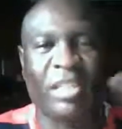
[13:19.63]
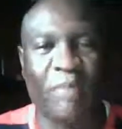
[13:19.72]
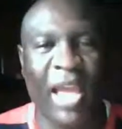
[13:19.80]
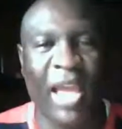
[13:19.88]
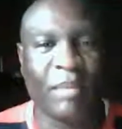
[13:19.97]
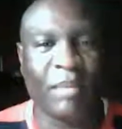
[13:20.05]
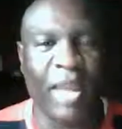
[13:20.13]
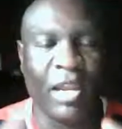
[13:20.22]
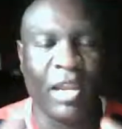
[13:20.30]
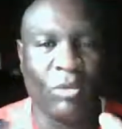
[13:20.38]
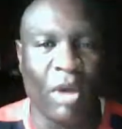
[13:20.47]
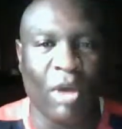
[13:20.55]
black man
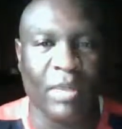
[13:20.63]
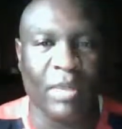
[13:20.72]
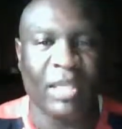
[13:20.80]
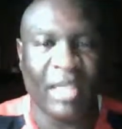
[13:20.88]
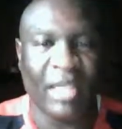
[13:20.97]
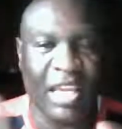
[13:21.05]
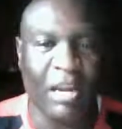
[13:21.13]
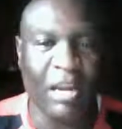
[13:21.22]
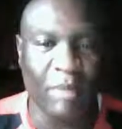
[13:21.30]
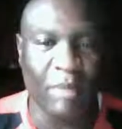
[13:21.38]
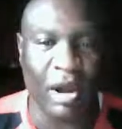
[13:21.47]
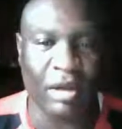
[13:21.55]
and woman in
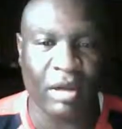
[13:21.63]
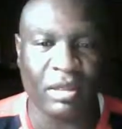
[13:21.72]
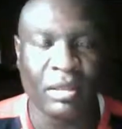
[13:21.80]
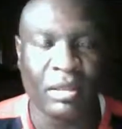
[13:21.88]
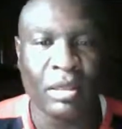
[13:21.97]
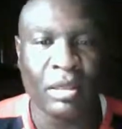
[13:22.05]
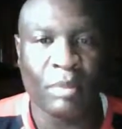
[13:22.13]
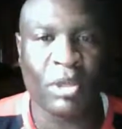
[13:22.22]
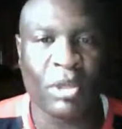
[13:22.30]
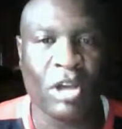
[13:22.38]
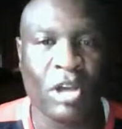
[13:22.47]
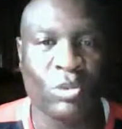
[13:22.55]
America
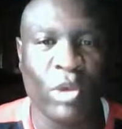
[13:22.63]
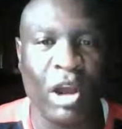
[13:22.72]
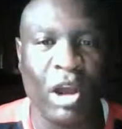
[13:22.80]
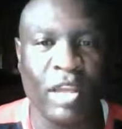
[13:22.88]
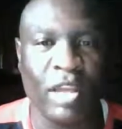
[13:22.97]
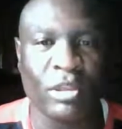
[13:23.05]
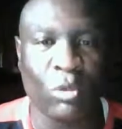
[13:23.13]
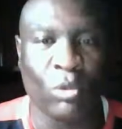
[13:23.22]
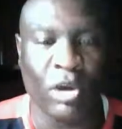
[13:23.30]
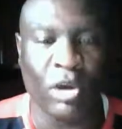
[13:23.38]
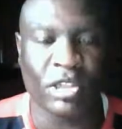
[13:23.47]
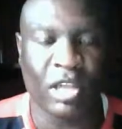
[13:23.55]
because we are in the
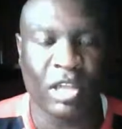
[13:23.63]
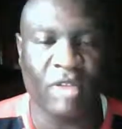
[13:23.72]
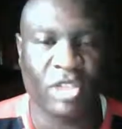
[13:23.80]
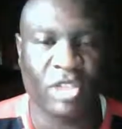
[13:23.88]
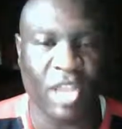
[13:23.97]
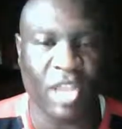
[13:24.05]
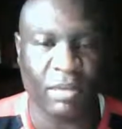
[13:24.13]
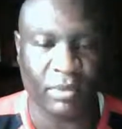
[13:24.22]
worst of shape.